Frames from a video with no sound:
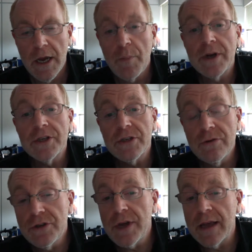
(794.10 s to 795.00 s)
But as soon
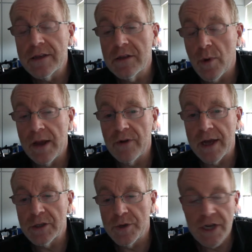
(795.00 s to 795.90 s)
as you get to the
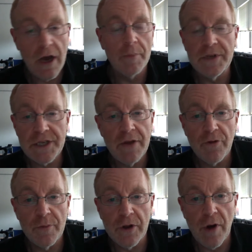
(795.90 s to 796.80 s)
wavelengths, which can't be seen
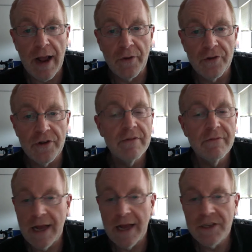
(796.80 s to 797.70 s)
from the ground,
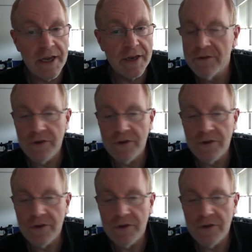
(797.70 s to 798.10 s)
that's it.